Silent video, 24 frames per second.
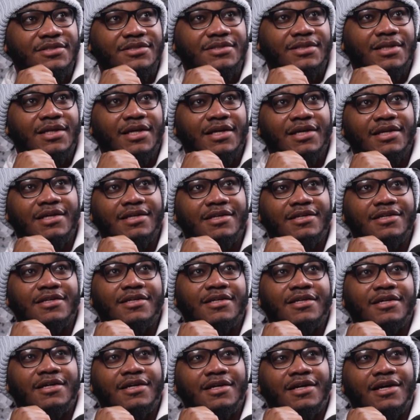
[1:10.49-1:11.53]
it's like
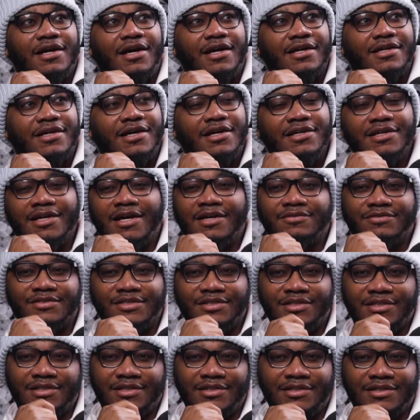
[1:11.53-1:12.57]
I kind of have
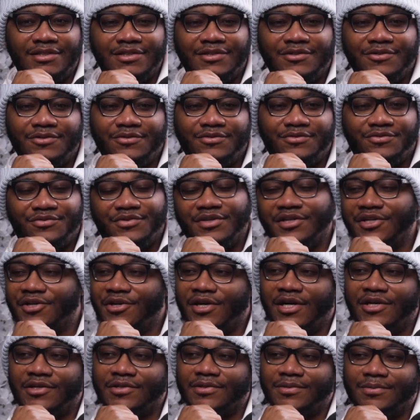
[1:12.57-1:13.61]
to figure
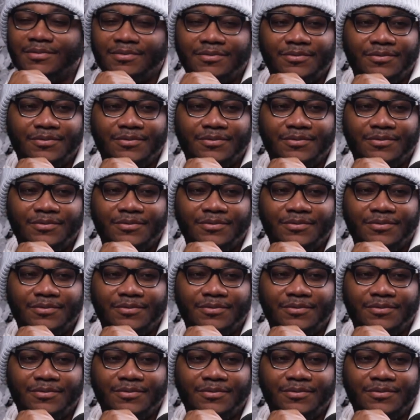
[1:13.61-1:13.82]
out.